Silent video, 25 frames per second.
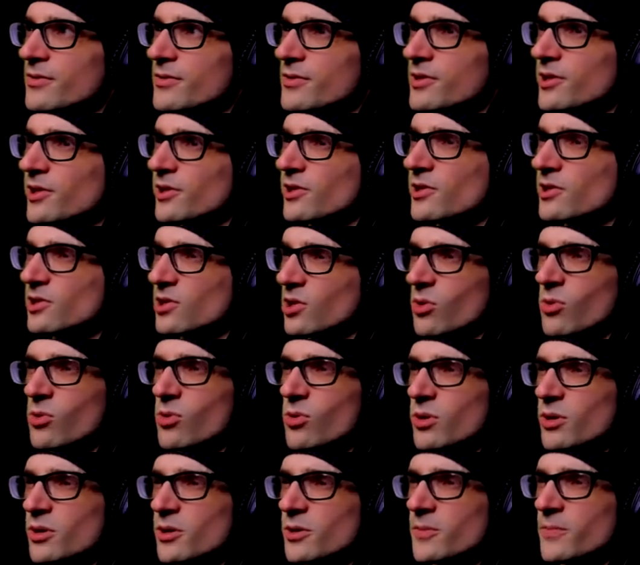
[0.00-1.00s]
the
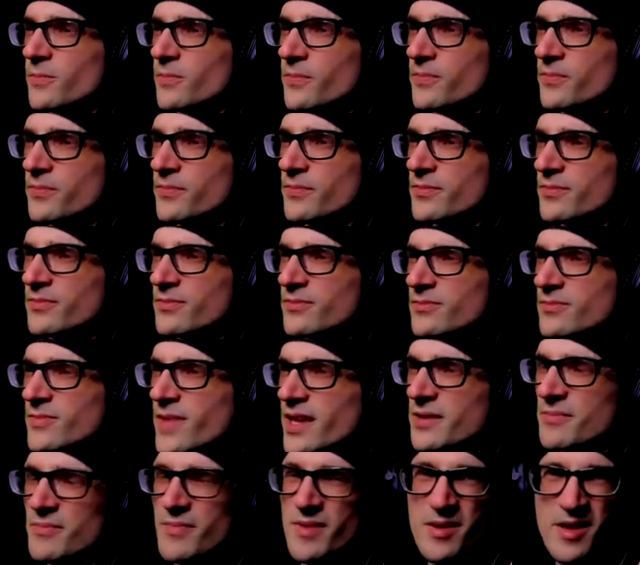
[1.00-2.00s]
lore,
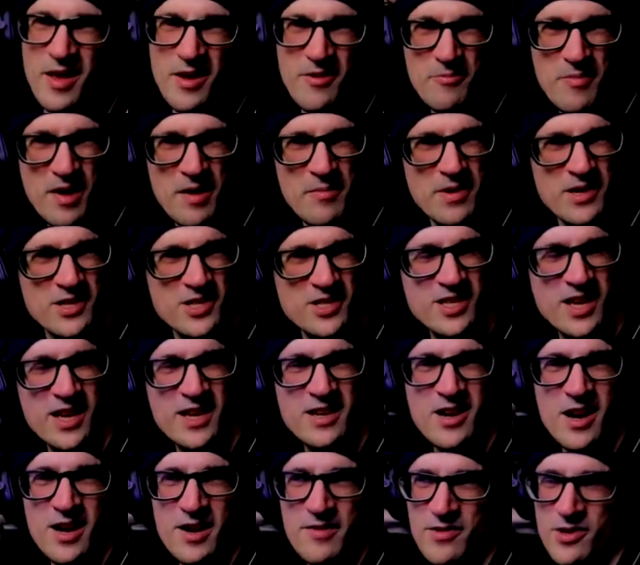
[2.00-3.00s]
Like, maybe just, like,
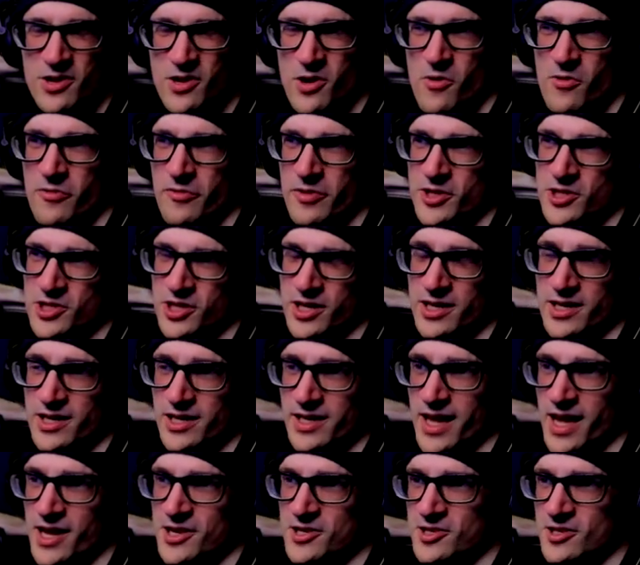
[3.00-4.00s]
not even go fishing to
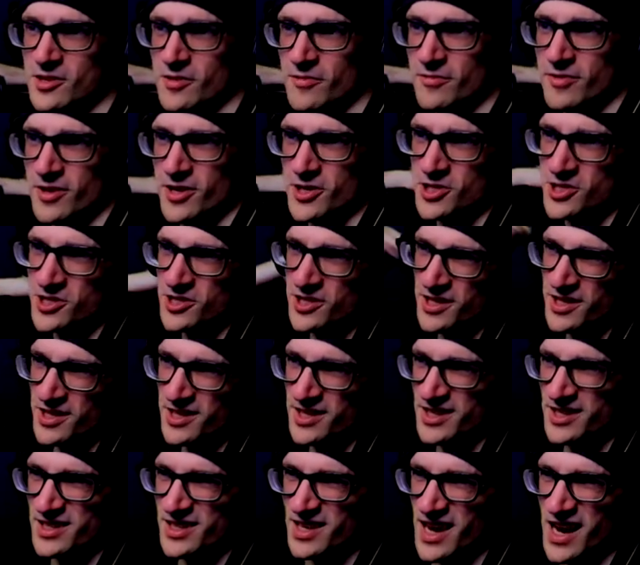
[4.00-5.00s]
catch the fish.
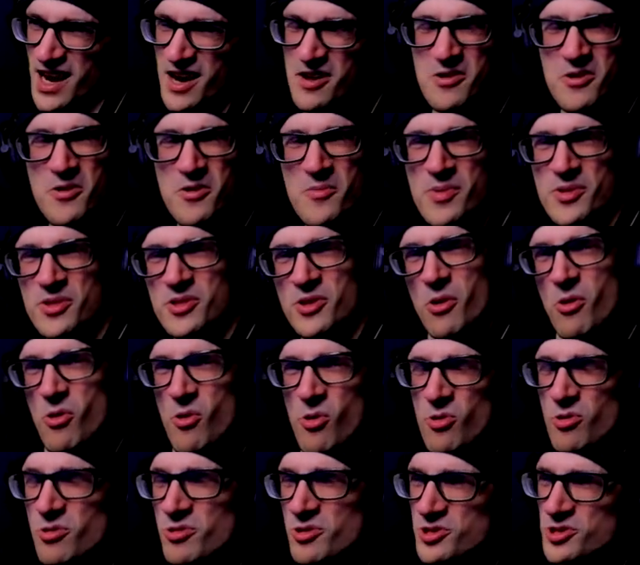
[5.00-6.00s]
I don't know about the
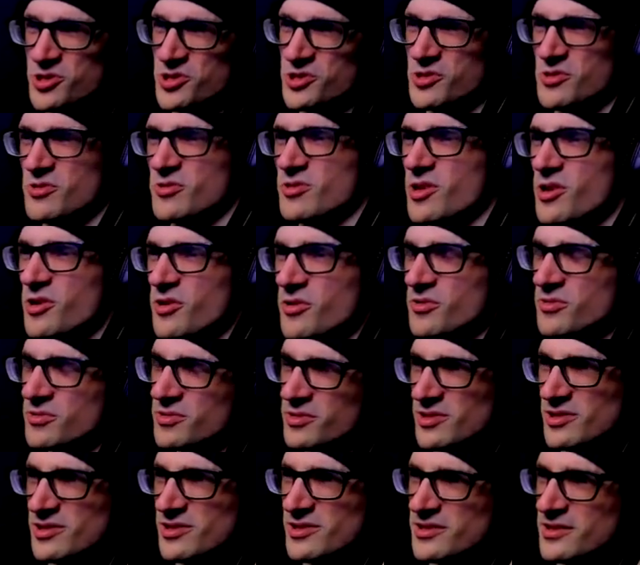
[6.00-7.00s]
horseshoe, though.
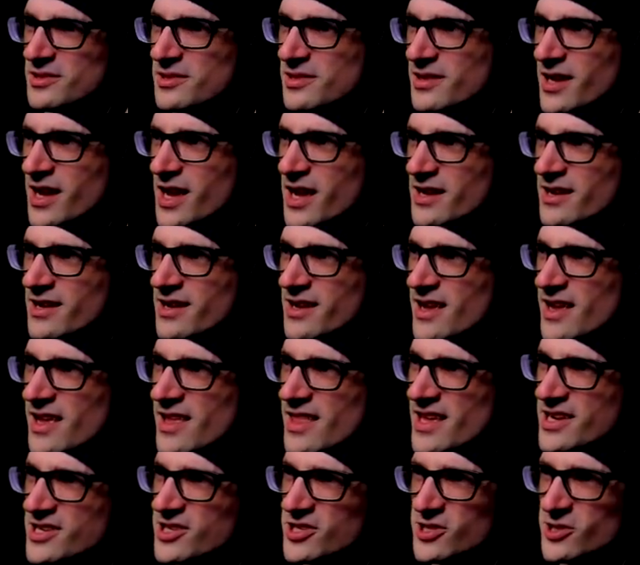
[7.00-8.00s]

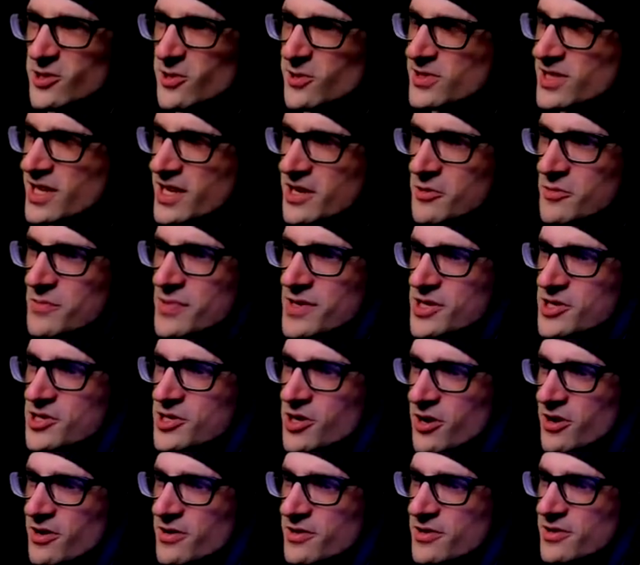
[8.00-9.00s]
That just looks like it would be
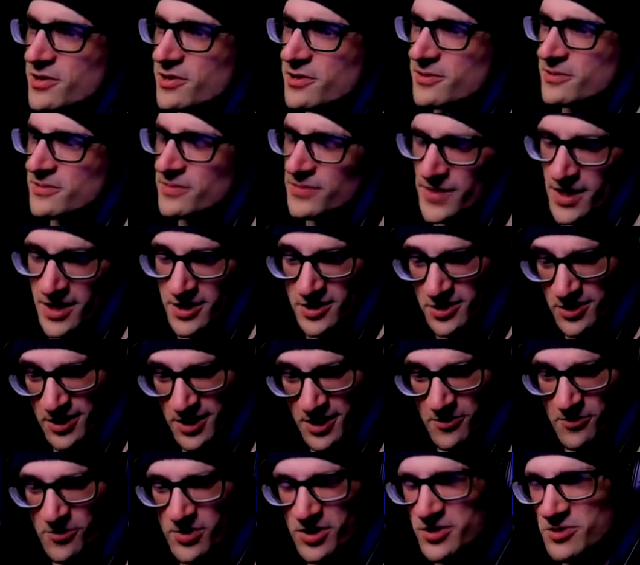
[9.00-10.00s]
junk. So I don't
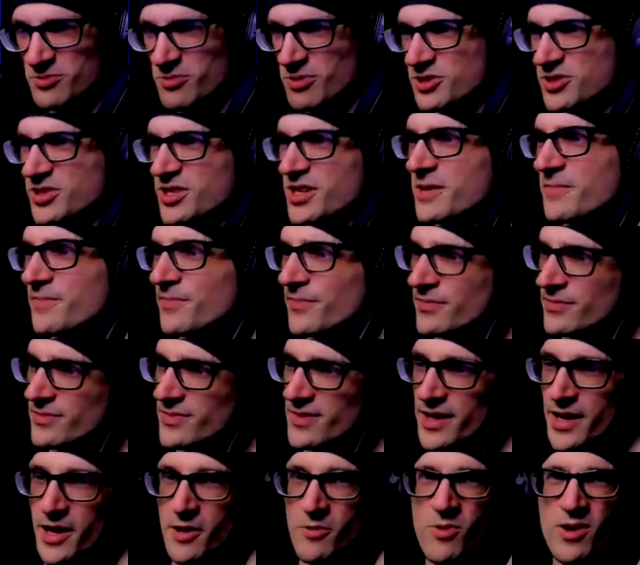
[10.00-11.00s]
know, we'll, we'll see.
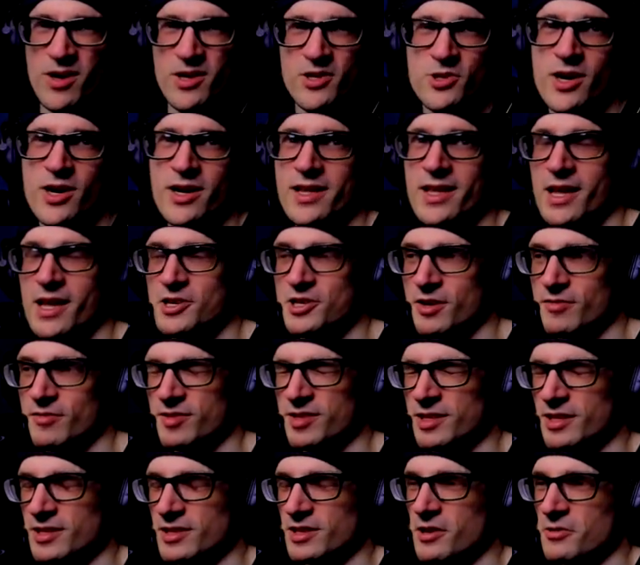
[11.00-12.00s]
I want to try to catch
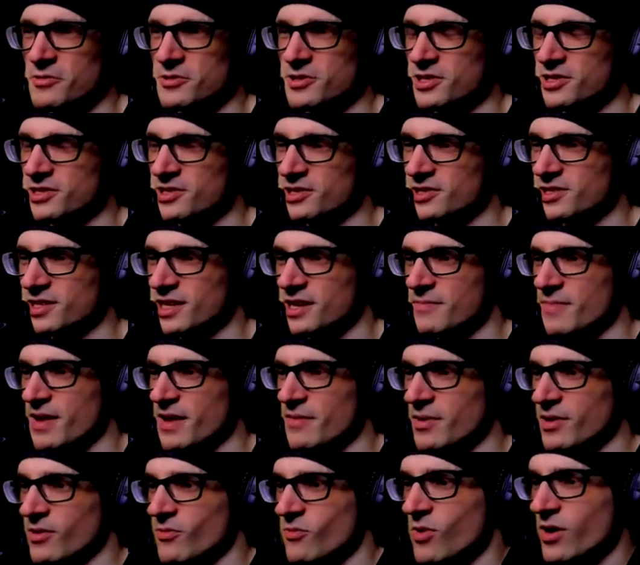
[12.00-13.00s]
everything, though, just to see
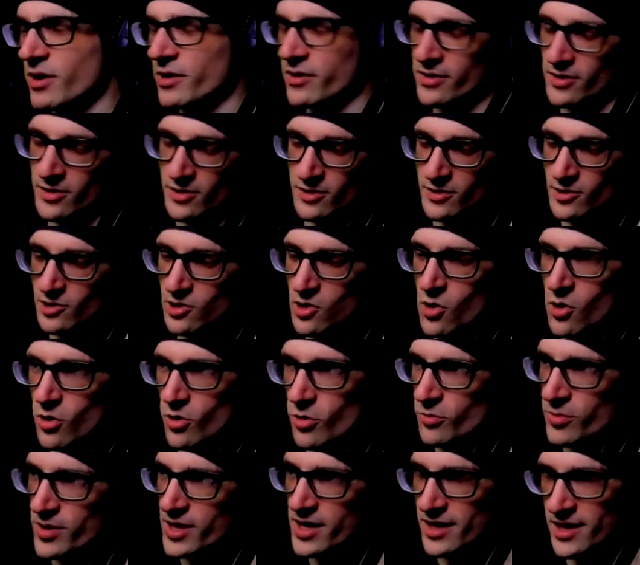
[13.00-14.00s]
maybe what lore
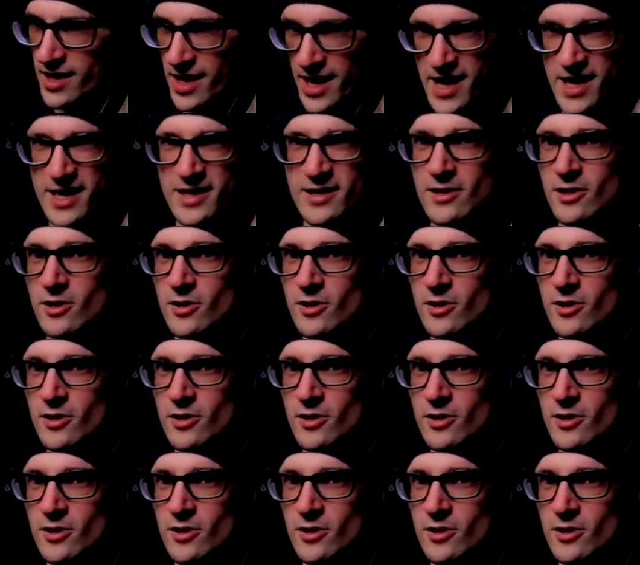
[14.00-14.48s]
we can